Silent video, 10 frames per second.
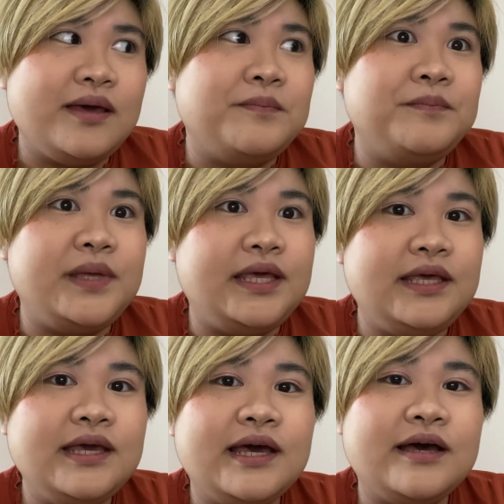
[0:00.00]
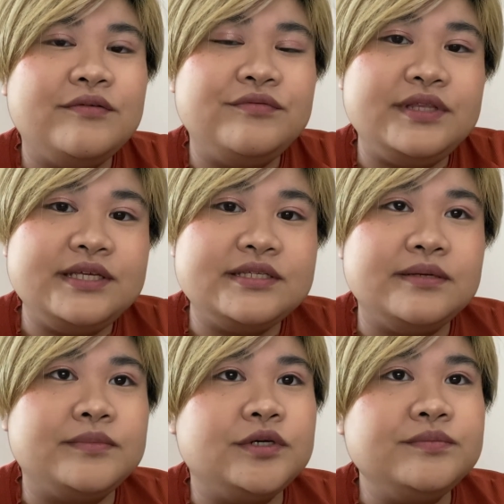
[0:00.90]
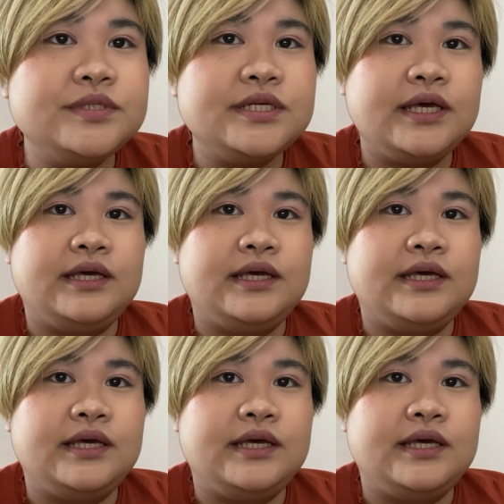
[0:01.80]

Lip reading: may have these symptoms.